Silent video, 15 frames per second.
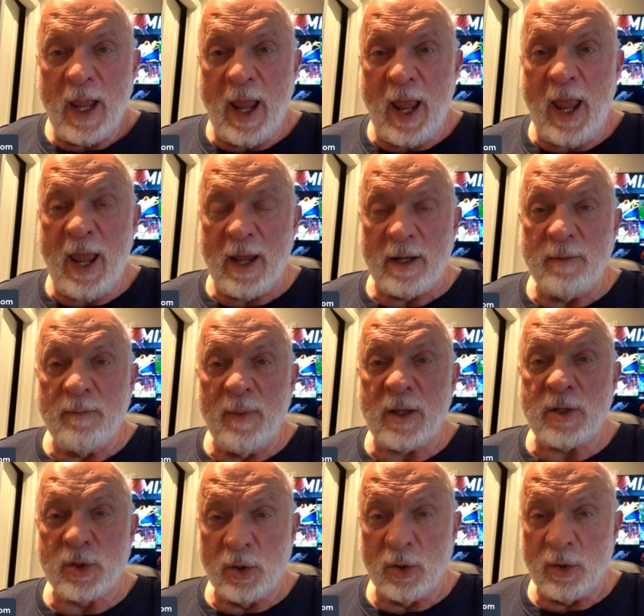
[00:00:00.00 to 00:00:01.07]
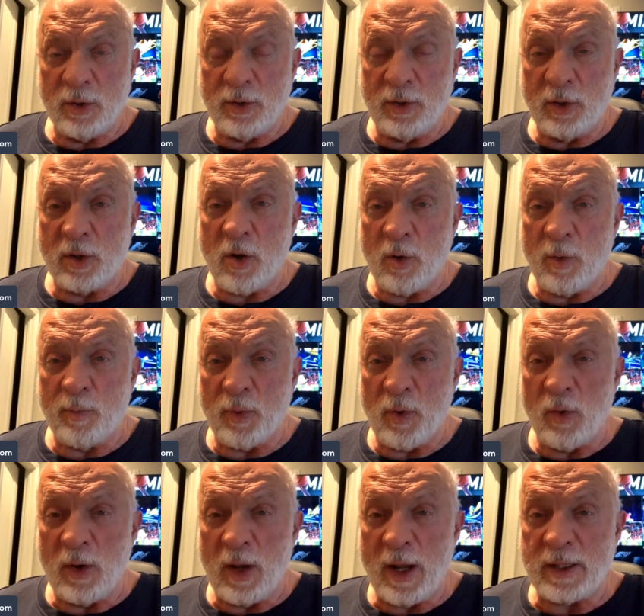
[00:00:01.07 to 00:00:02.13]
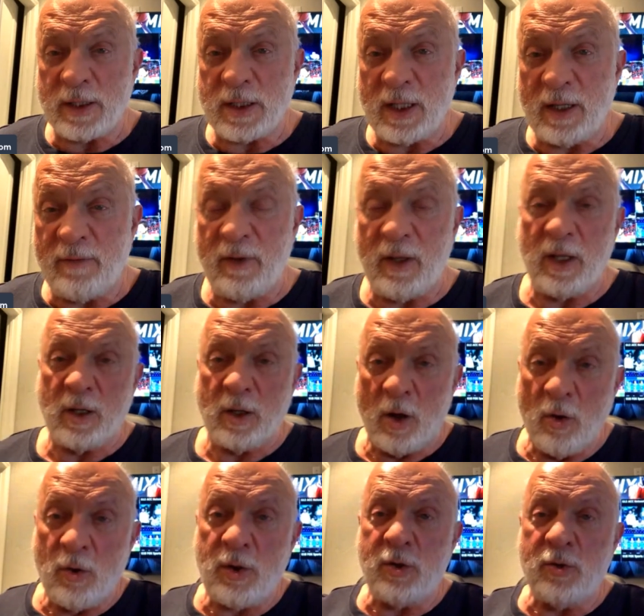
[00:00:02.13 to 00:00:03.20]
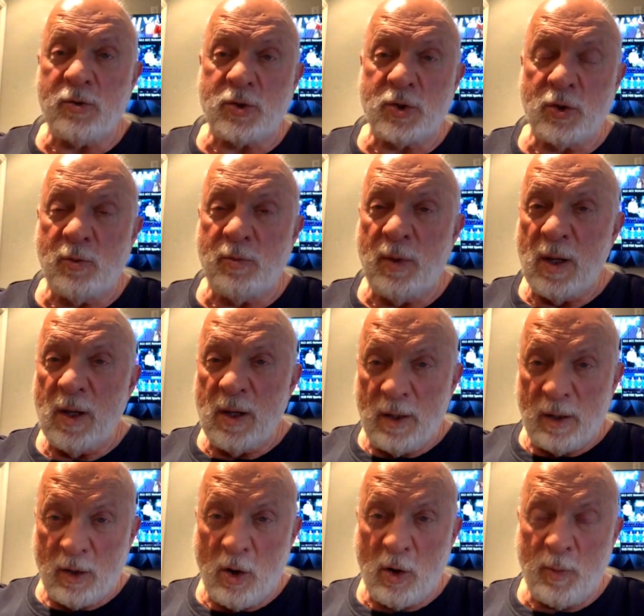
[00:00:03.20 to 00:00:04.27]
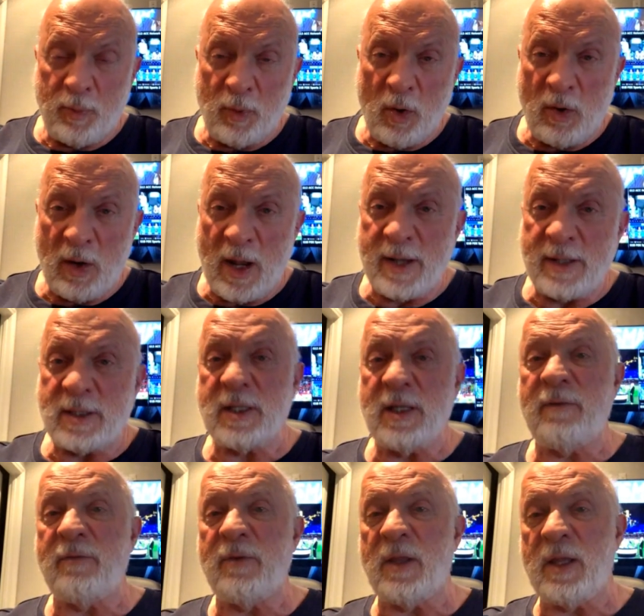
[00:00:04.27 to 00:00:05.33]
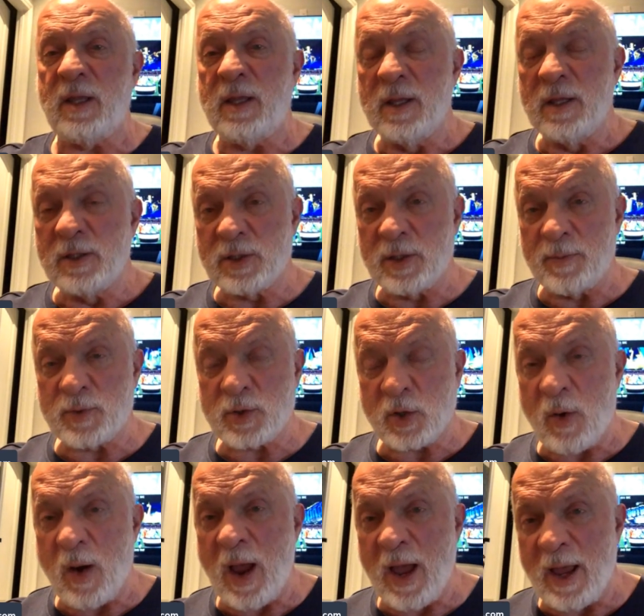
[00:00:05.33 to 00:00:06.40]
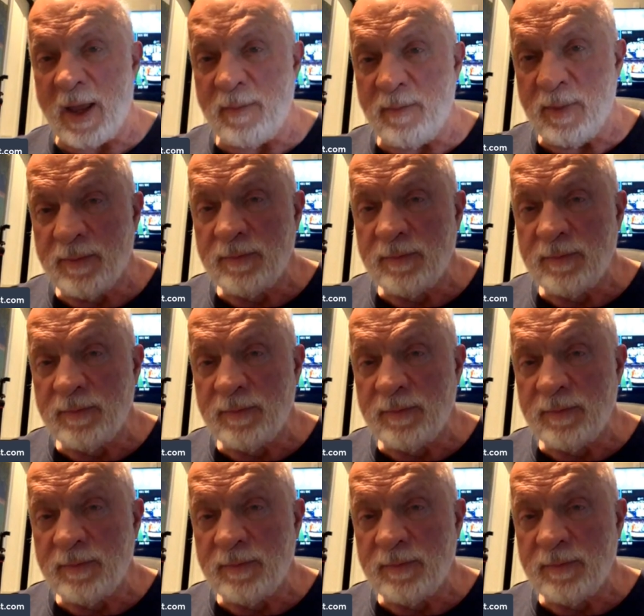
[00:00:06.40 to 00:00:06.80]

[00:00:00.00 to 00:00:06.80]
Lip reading: And make sure you go to Proline TV. Go to YouTube, go to Proline TV, subscribe.